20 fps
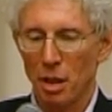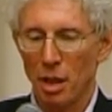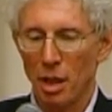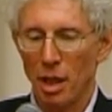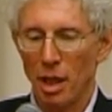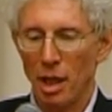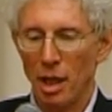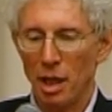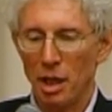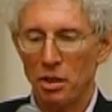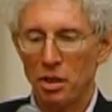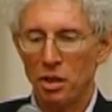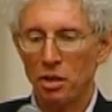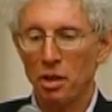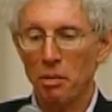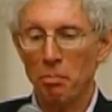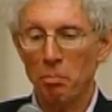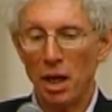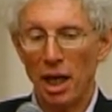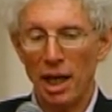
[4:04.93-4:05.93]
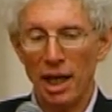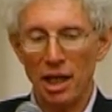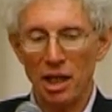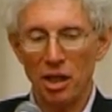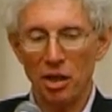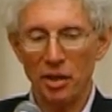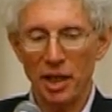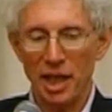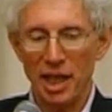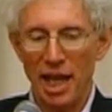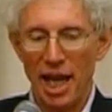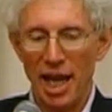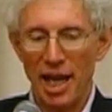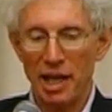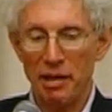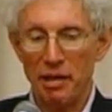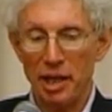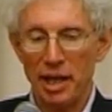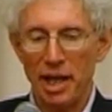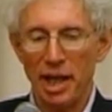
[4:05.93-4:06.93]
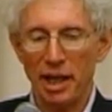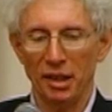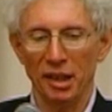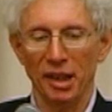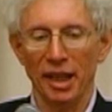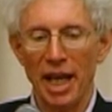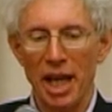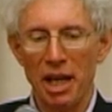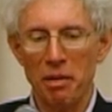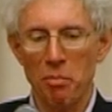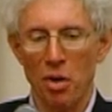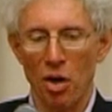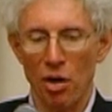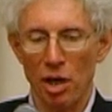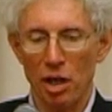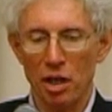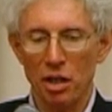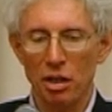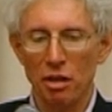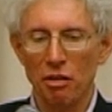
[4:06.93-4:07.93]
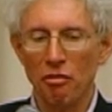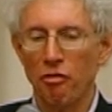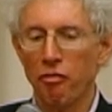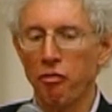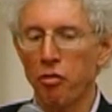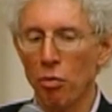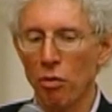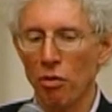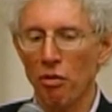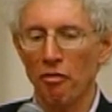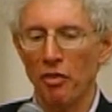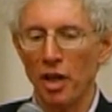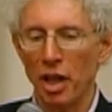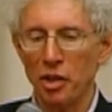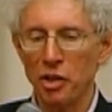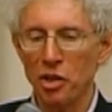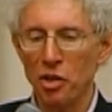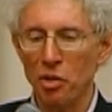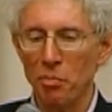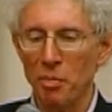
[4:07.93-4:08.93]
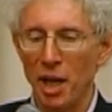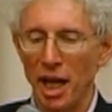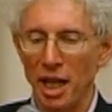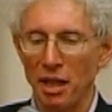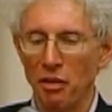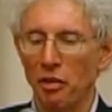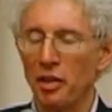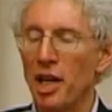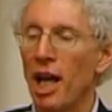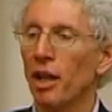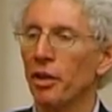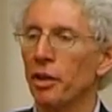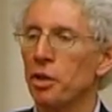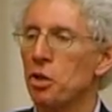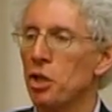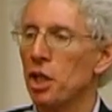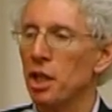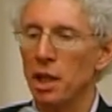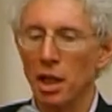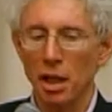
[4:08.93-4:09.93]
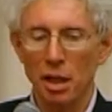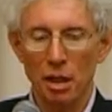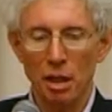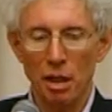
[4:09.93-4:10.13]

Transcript: to compile and edit a landmark 4-volume anthology